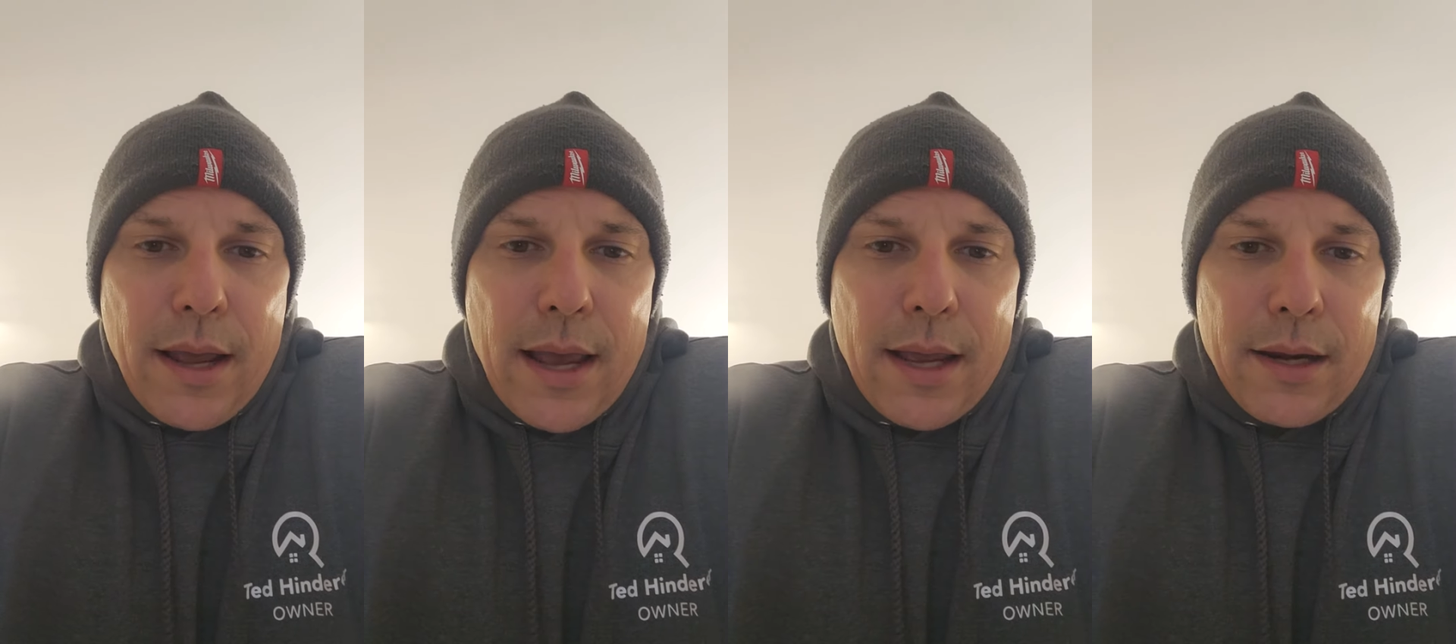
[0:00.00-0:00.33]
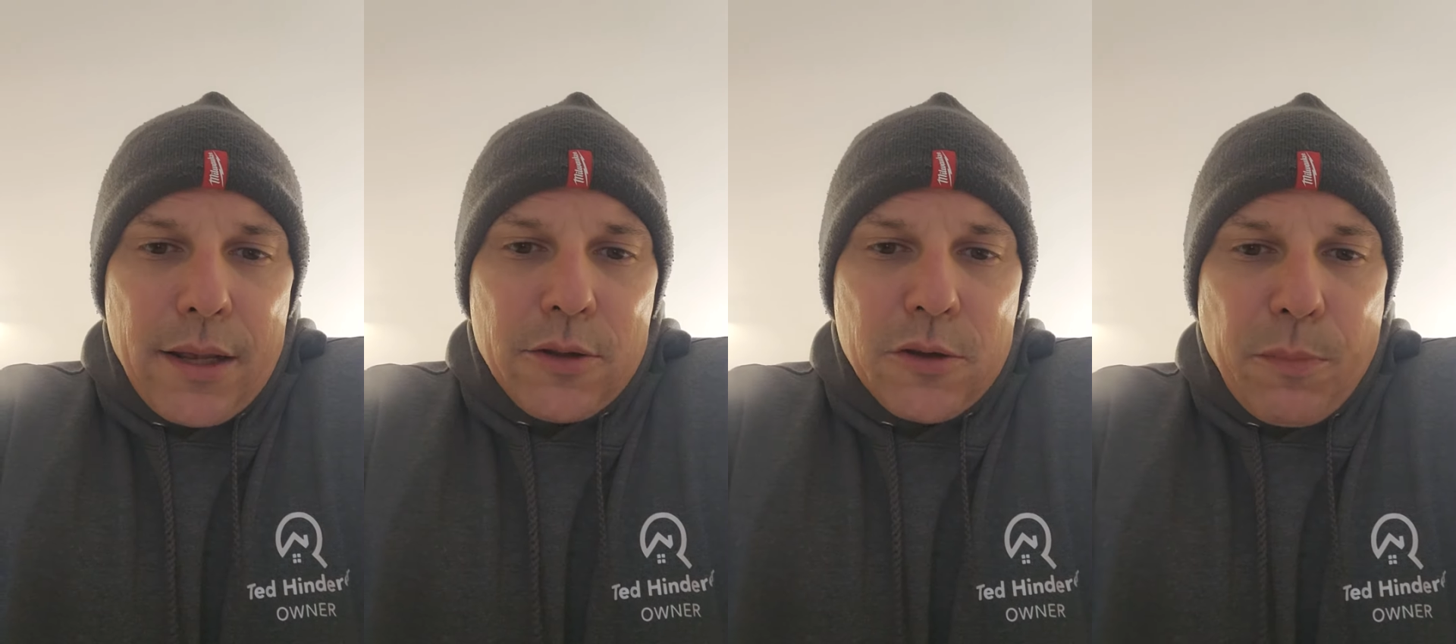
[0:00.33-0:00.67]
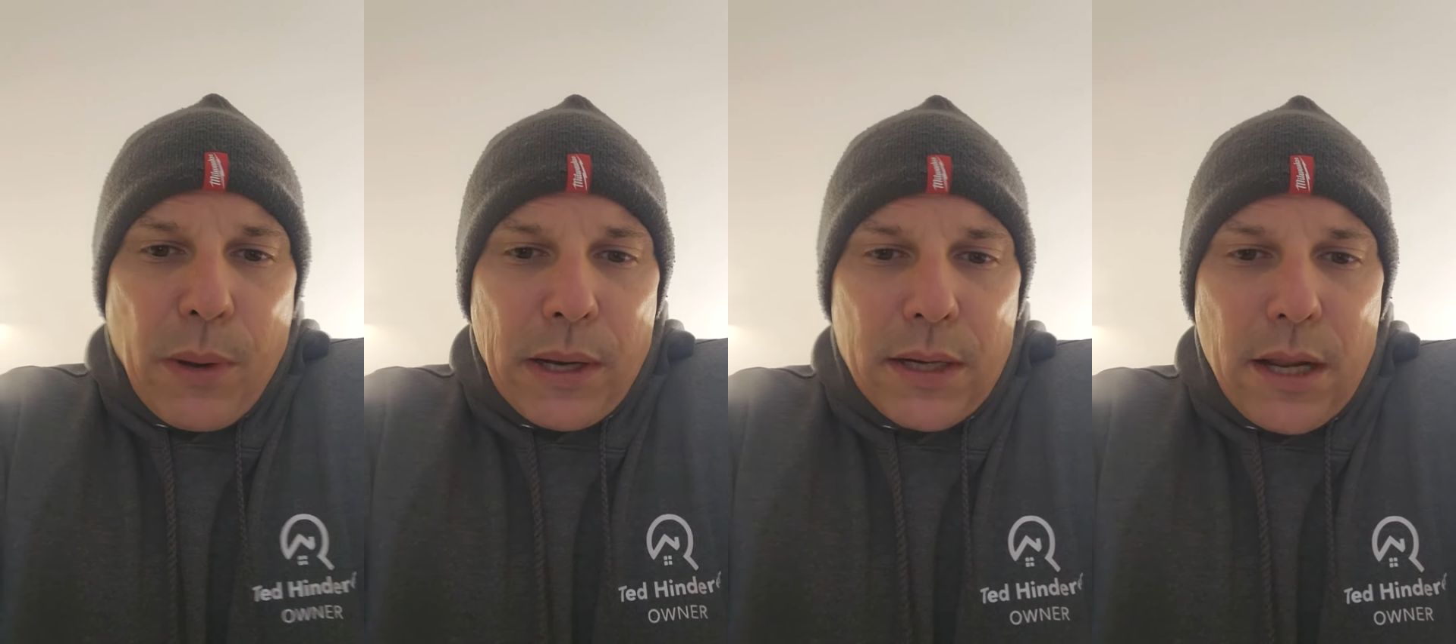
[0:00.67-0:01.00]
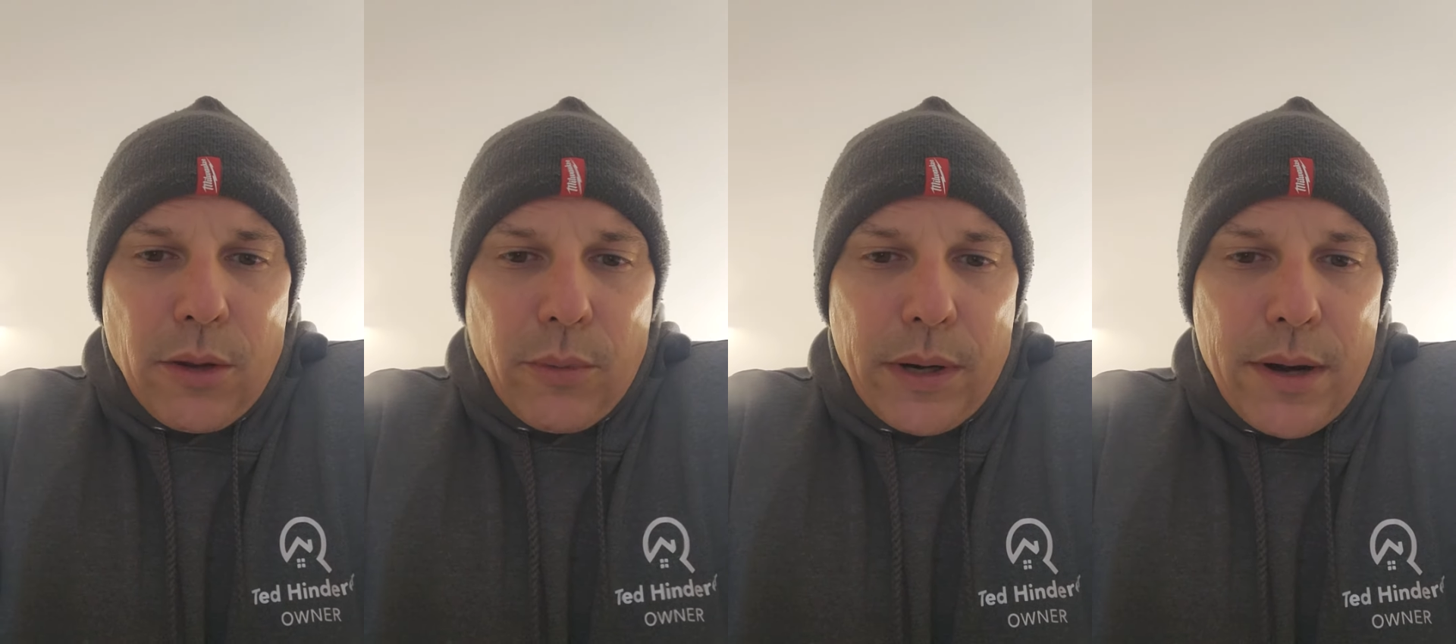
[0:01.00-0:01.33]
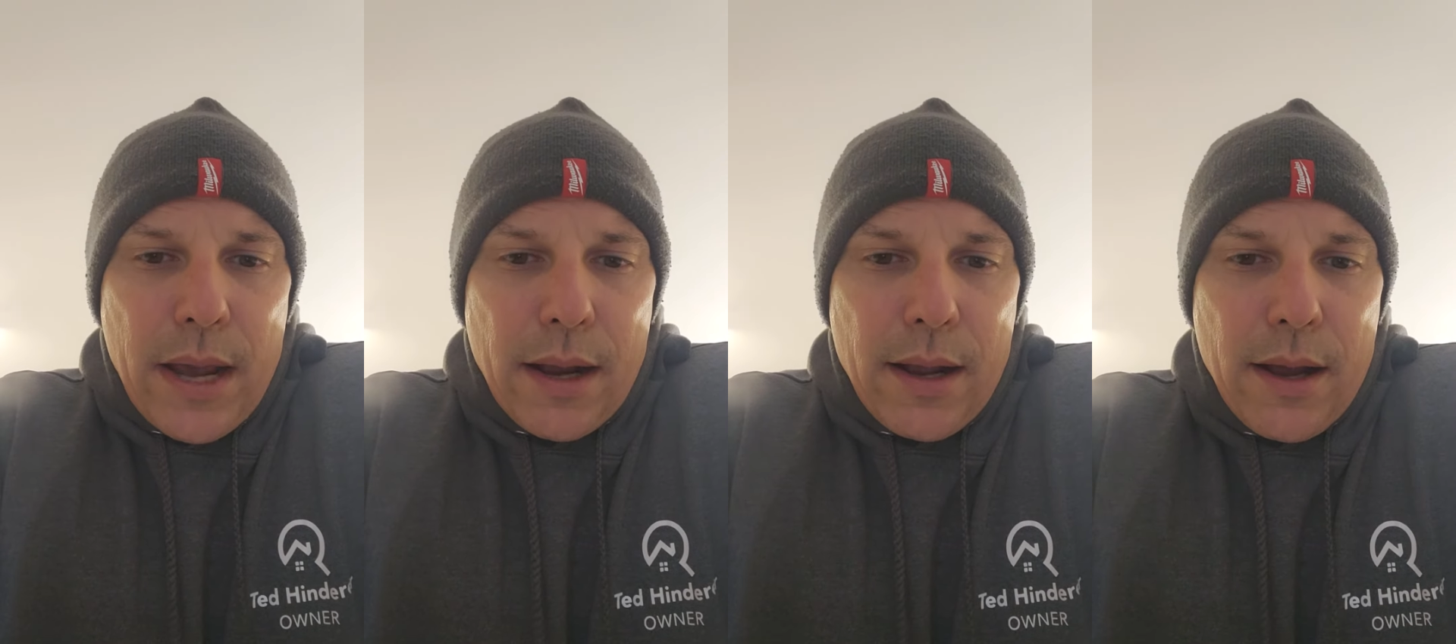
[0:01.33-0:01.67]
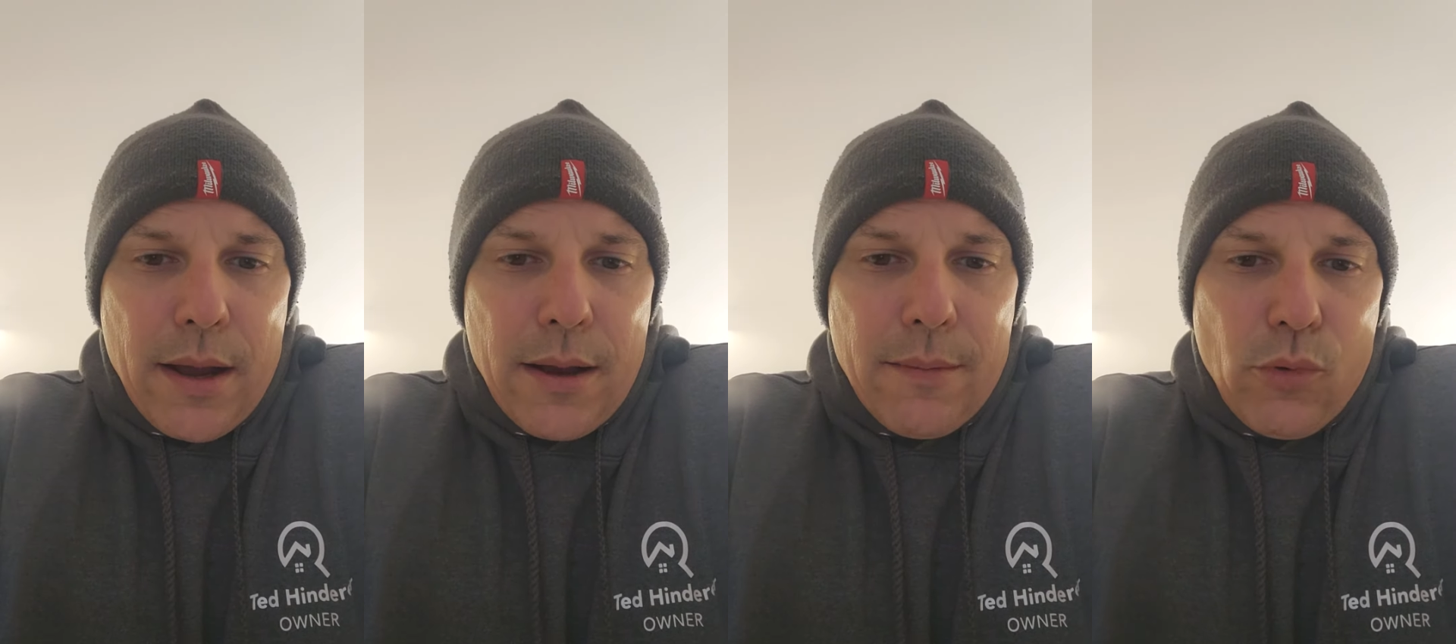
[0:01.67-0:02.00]
at
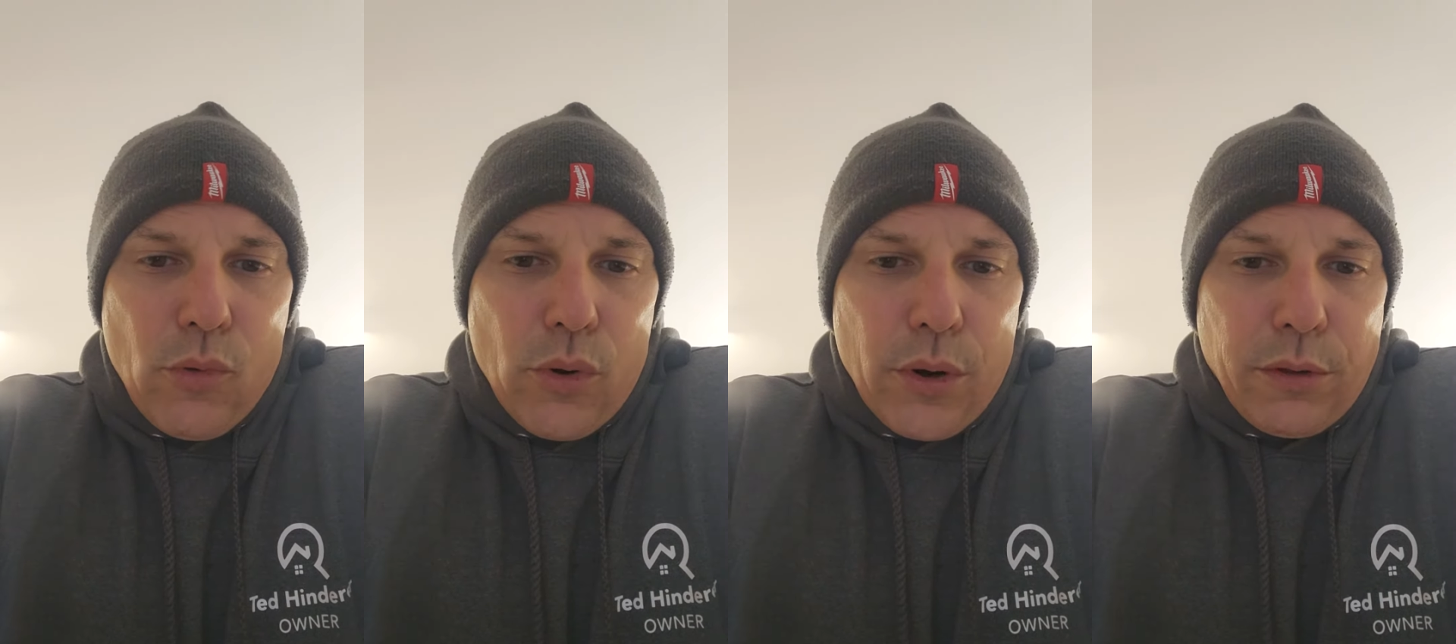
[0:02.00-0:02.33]
inspectdelaware.com or